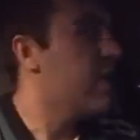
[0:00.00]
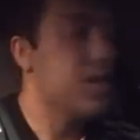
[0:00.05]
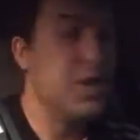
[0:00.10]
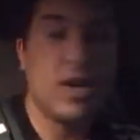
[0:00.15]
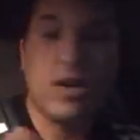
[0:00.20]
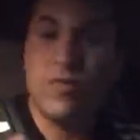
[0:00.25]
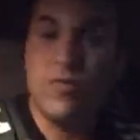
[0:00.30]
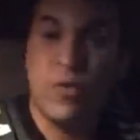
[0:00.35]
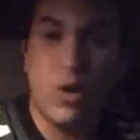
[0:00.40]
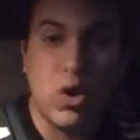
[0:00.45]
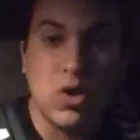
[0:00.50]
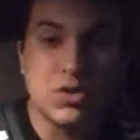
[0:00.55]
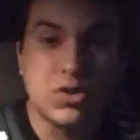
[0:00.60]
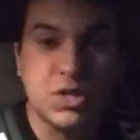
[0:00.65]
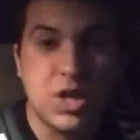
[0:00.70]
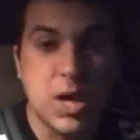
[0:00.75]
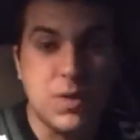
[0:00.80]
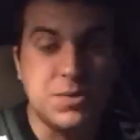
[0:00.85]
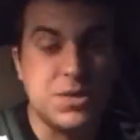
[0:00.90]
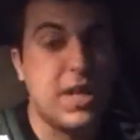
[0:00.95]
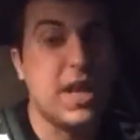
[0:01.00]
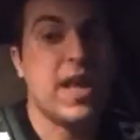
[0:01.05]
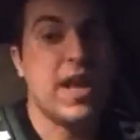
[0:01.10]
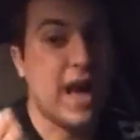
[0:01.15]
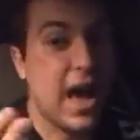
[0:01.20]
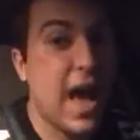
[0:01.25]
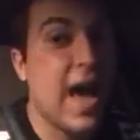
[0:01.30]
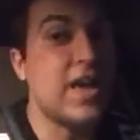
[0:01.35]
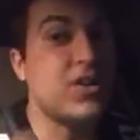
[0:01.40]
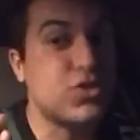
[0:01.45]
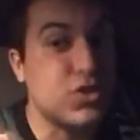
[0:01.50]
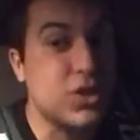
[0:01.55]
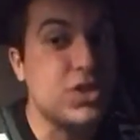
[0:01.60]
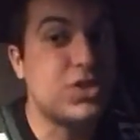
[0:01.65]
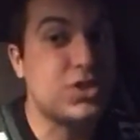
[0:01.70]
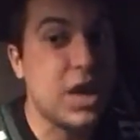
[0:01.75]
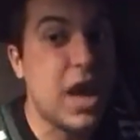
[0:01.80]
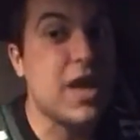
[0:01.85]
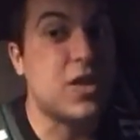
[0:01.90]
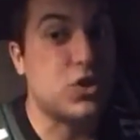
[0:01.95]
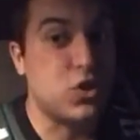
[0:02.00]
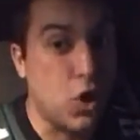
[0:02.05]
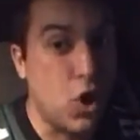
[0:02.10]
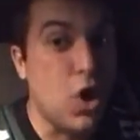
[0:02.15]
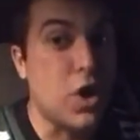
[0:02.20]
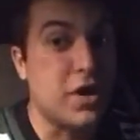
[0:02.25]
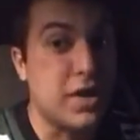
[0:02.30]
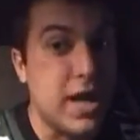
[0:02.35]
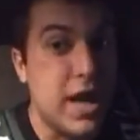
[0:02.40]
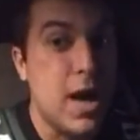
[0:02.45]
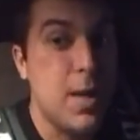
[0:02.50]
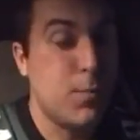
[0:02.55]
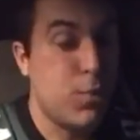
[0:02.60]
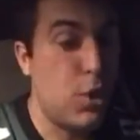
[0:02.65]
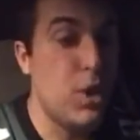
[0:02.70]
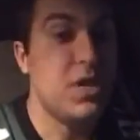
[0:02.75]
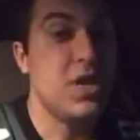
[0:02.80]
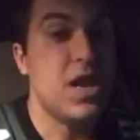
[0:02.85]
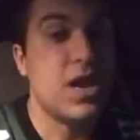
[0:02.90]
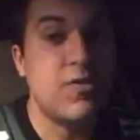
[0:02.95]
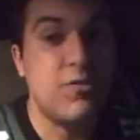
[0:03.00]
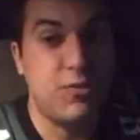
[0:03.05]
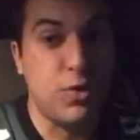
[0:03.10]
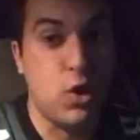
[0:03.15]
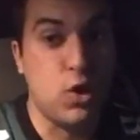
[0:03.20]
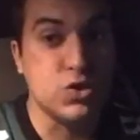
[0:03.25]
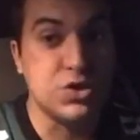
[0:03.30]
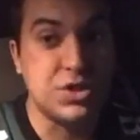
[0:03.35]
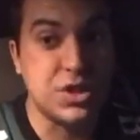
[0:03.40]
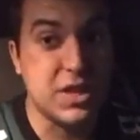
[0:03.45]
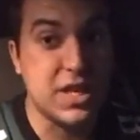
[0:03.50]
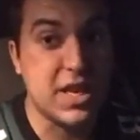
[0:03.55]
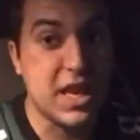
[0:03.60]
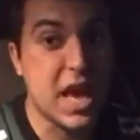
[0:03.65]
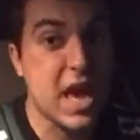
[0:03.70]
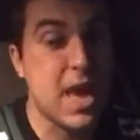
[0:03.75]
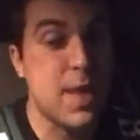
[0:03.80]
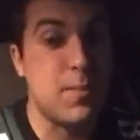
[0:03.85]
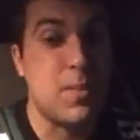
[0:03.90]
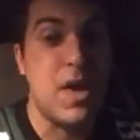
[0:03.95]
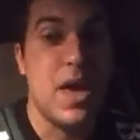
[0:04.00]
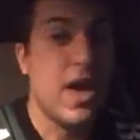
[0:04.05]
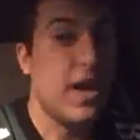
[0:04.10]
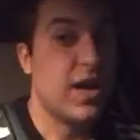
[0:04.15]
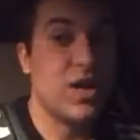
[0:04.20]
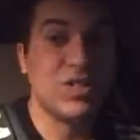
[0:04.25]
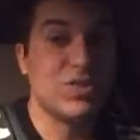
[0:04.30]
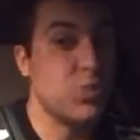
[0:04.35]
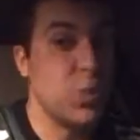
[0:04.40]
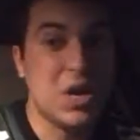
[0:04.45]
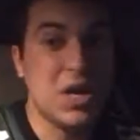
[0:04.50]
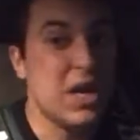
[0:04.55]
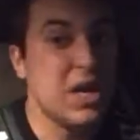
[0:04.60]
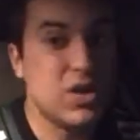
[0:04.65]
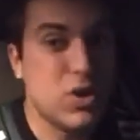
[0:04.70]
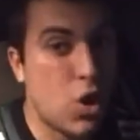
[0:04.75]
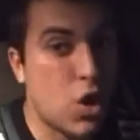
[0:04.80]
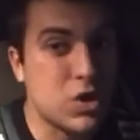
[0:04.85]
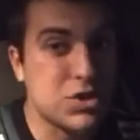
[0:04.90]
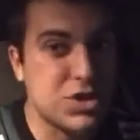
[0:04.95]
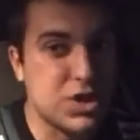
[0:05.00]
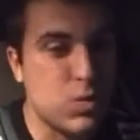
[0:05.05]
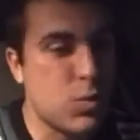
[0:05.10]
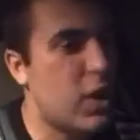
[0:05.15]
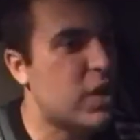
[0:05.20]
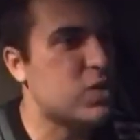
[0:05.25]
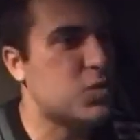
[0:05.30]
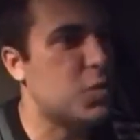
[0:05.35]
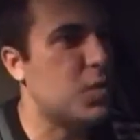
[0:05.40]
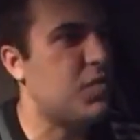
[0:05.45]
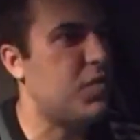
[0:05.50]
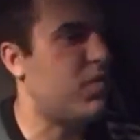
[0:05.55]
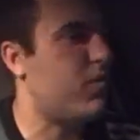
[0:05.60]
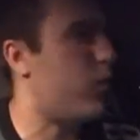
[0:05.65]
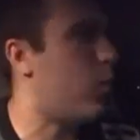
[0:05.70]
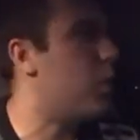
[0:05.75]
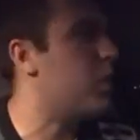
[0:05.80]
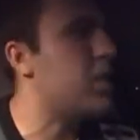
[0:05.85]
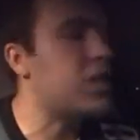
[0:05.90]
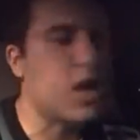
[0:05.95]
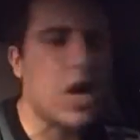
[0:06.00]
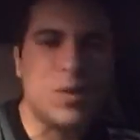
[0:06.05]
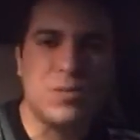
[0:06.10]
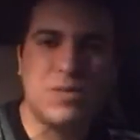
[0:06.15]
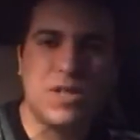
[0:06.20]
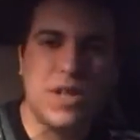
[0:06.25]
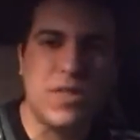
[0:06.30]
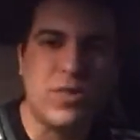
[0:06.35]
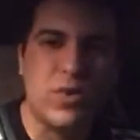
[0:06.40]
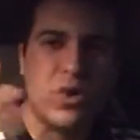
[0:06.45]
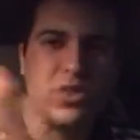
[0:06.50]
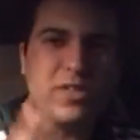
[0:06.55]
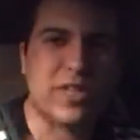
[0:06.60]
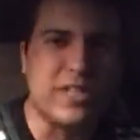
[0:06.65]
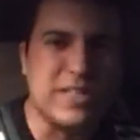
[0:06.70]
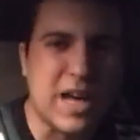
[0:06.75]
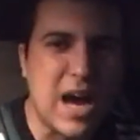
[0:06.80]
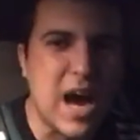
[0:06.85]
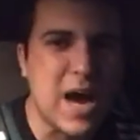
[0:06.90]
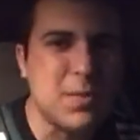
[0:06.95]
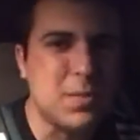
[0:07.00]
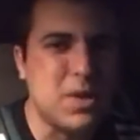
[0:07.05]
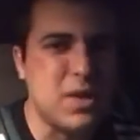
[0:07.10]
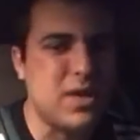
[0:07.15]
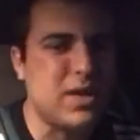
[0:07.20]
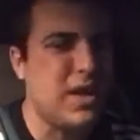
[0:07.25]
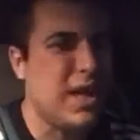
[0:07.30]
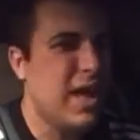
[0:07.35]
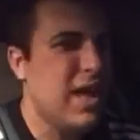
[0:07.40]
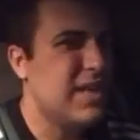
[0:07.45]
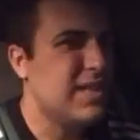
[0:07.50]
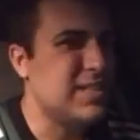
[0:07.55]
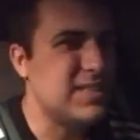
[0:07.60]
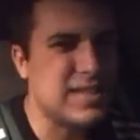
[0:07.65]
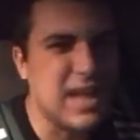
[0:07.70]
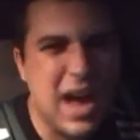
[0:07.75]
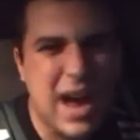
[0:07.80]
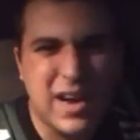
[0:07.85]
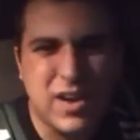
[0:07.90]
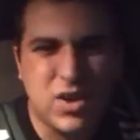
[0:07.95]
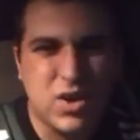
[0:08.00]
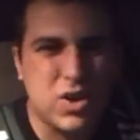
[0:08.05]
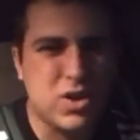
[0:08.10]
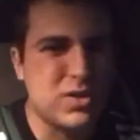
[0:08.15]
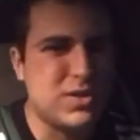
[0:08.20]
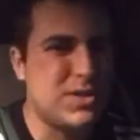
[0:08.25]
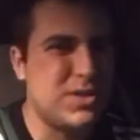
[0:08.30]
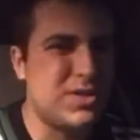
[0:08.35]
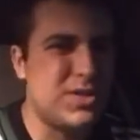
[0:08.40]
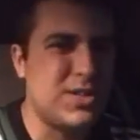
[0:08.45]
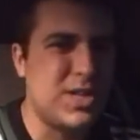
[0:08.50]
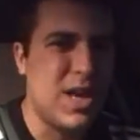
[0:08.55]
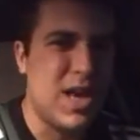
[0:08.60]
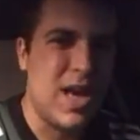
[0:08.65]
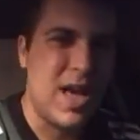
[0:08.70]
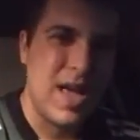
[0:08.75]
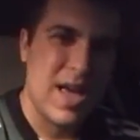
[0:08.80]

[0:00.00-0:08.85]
Nick Foles comes in, and I actually said, good, put Nick Foles in the game, because we need Carson Wentz moving forward. He comes in, throws a dime to Zach Ertz.